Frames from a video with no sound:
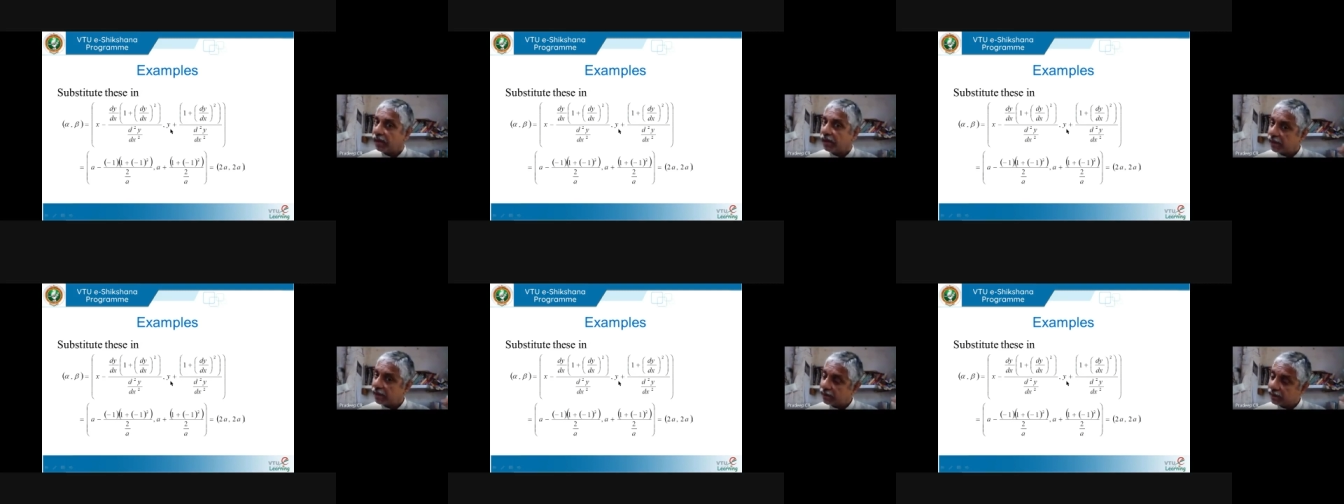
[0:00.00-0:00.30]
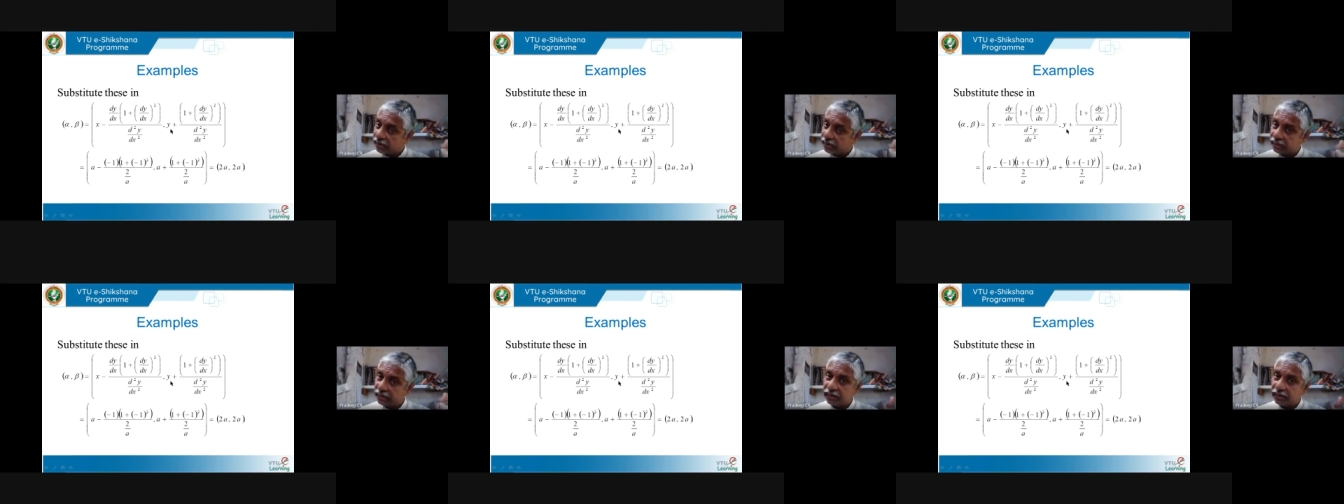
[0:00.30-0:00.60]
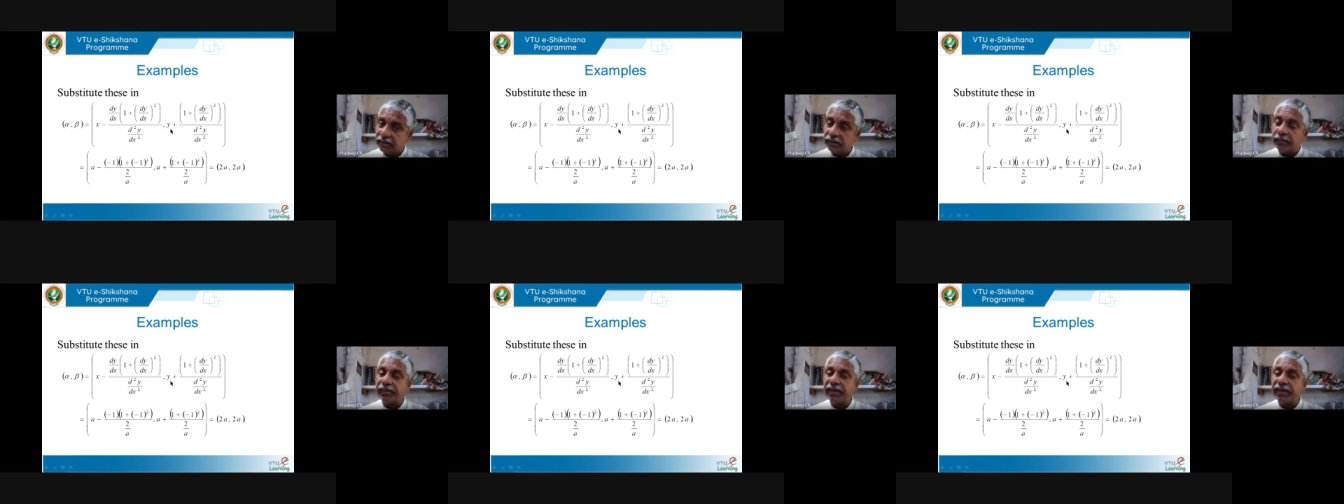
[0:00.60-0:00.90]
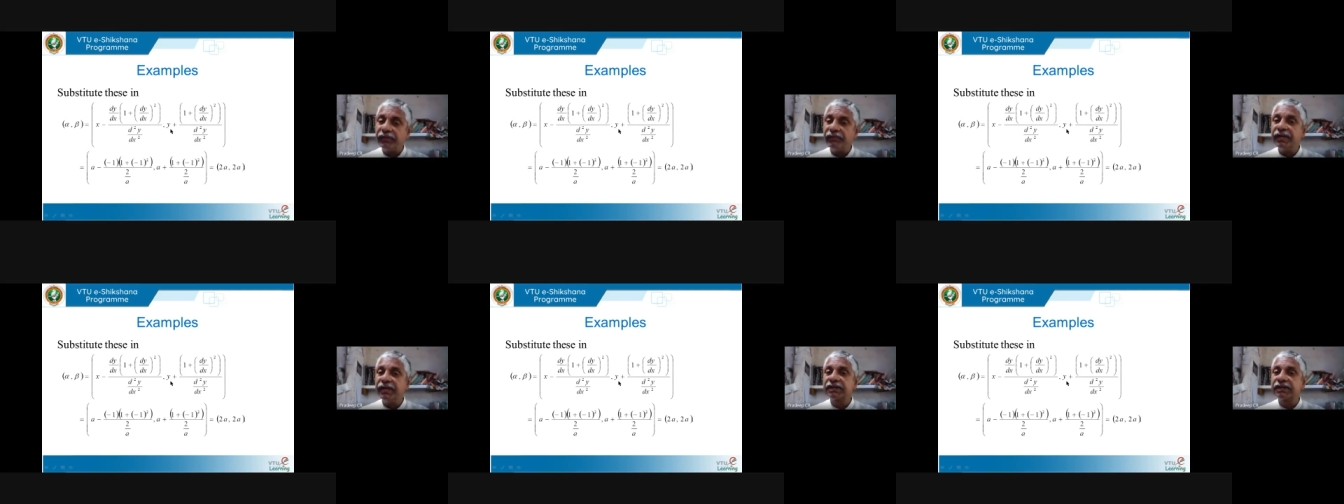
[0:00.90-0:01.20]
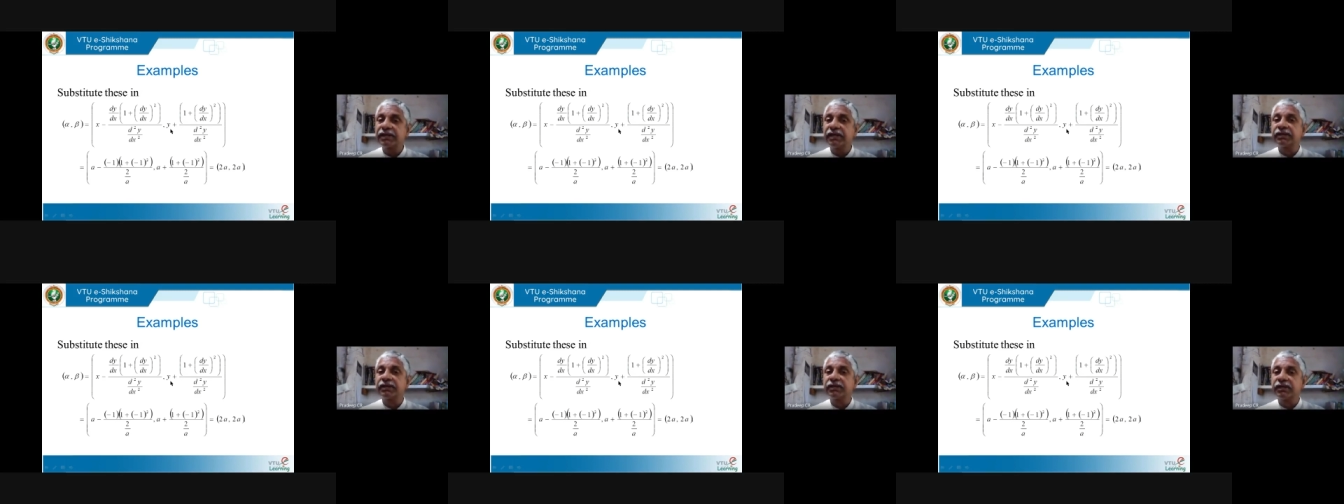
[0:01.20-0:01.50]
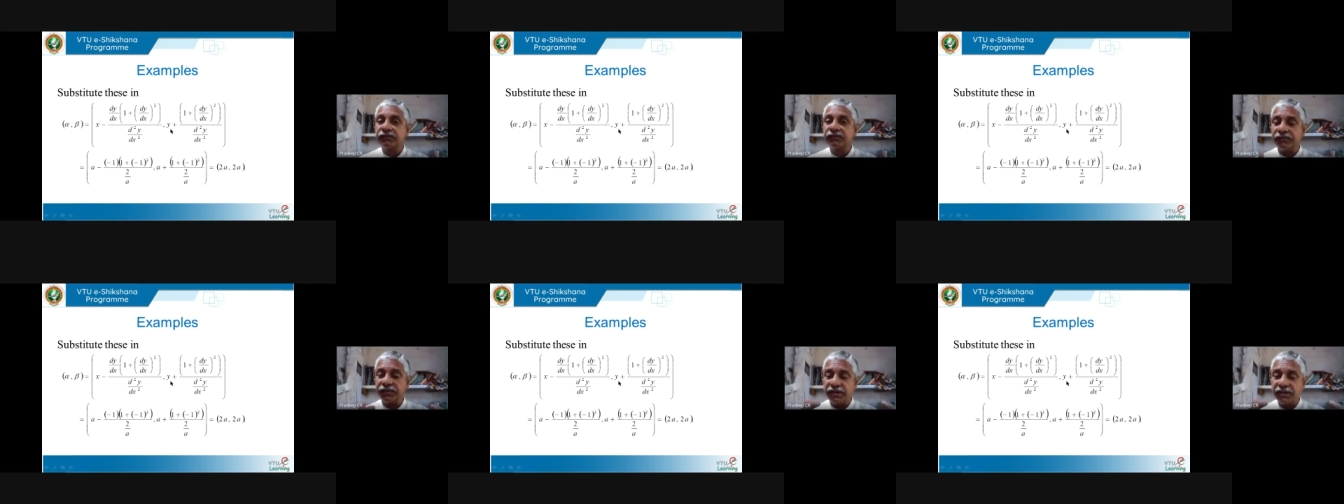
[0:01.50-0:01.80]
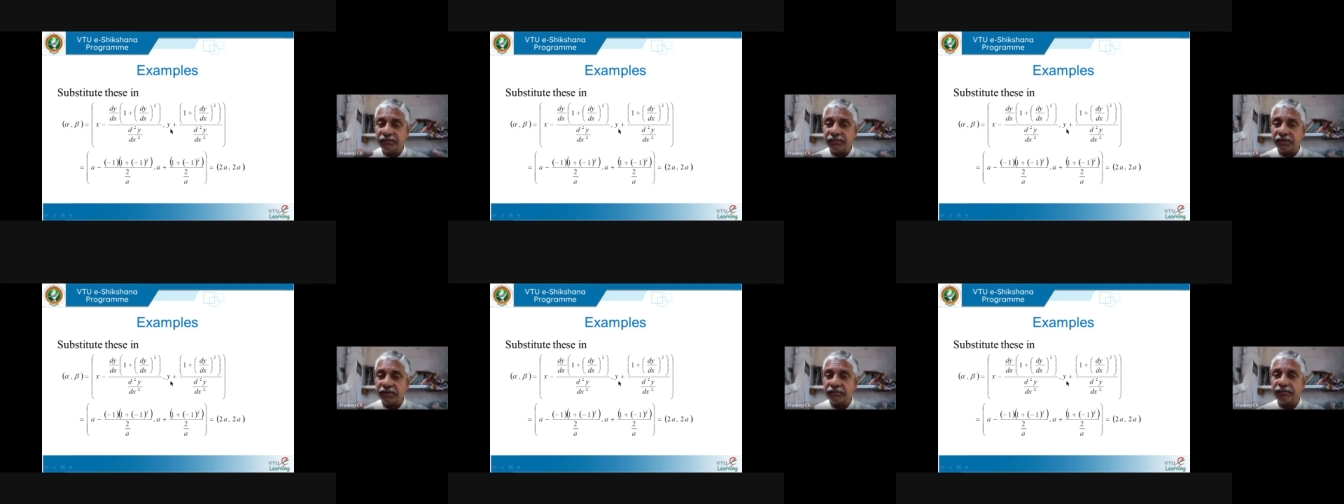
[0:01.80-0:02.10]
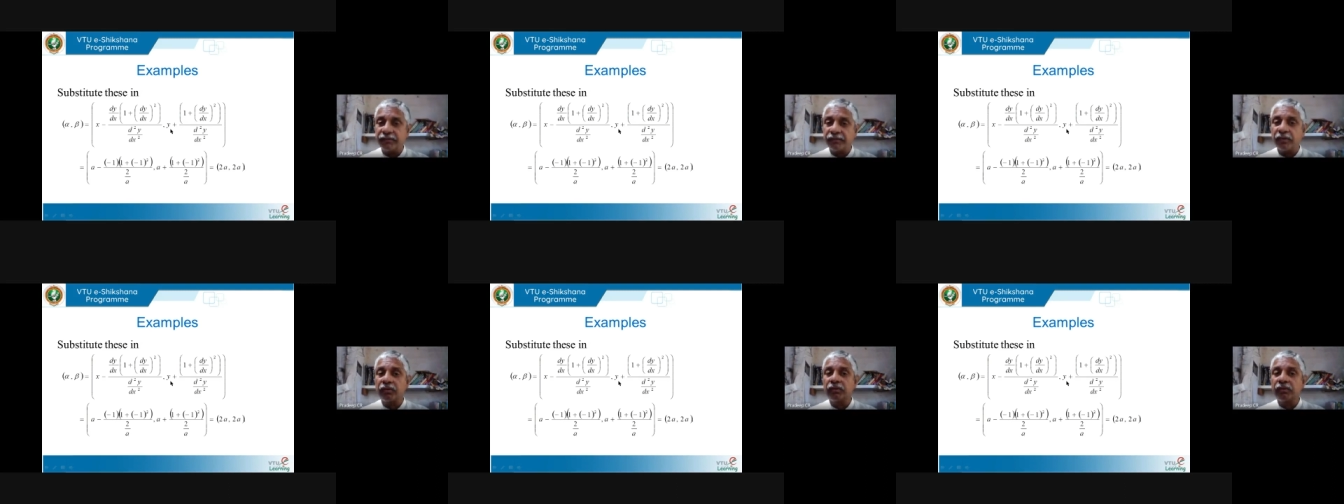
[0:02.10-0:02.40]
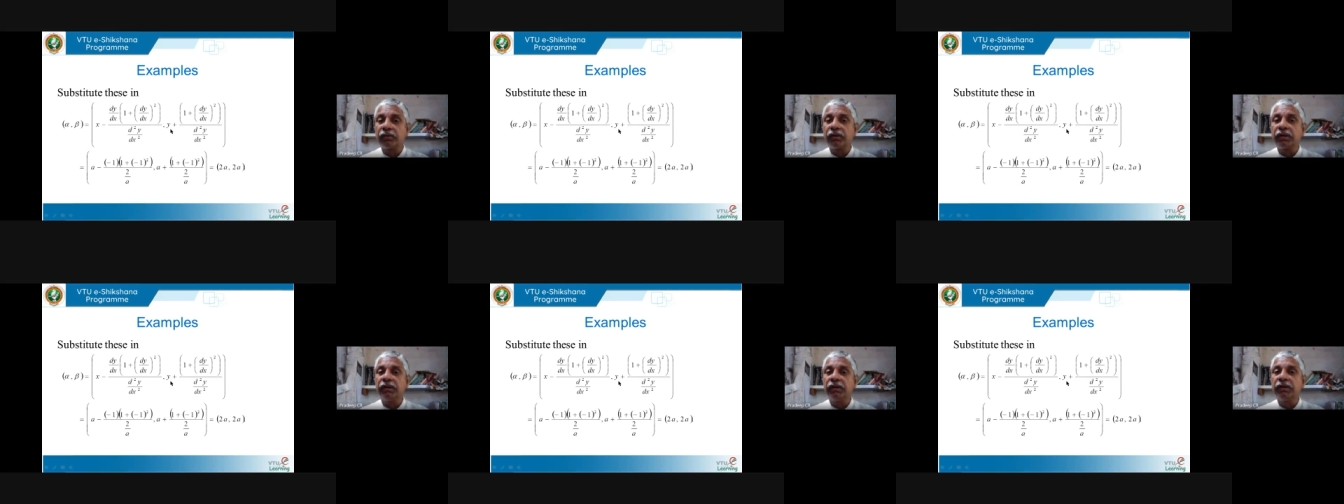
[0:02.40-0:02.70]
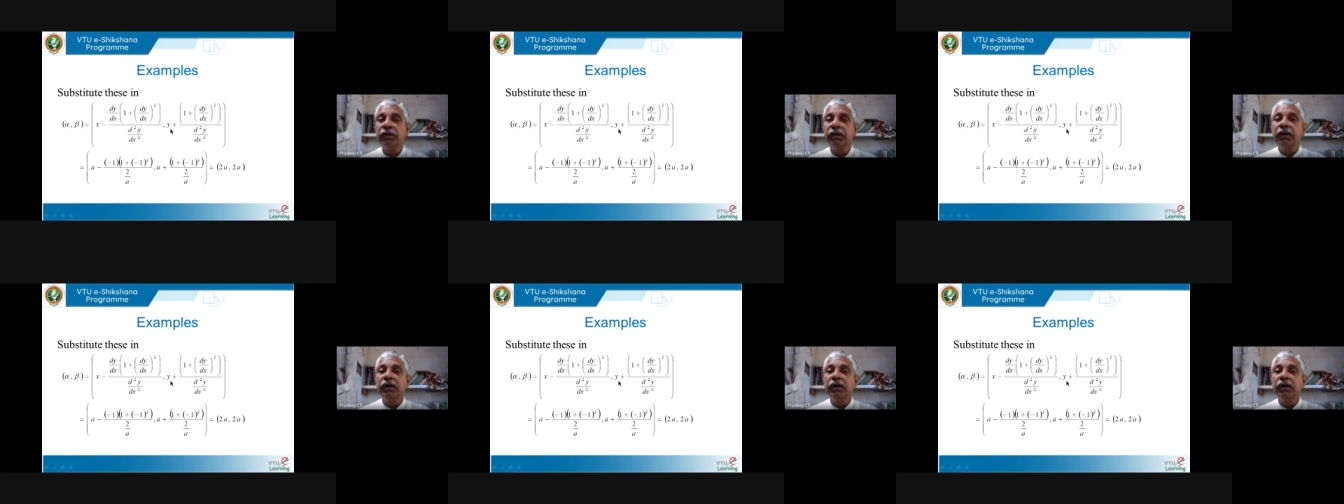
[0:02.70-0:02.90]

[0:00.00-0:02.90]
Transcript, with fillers: And in the previous cases, we even found uh,